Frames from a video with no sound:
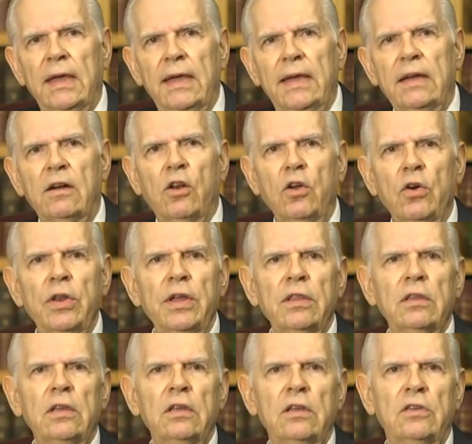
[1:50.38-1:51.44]
including
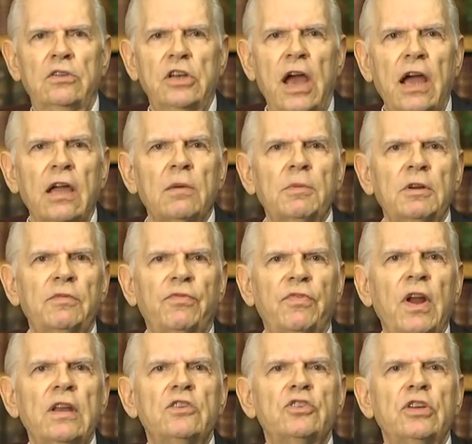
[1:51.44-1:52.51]
the Jacobin
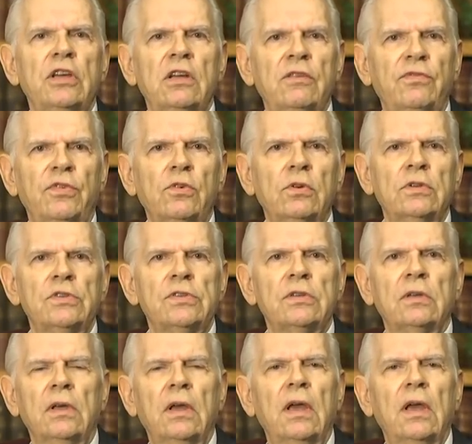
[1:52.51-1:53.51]
French influence